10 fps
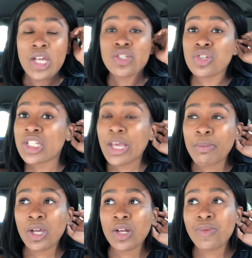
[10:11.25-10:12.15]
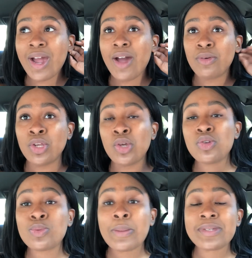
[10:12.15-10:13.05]
So just keep looking around.
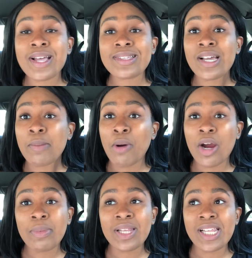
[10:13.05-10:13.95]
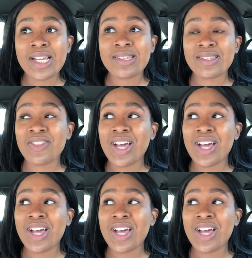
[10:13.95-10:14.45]
Use websites like Apartment List.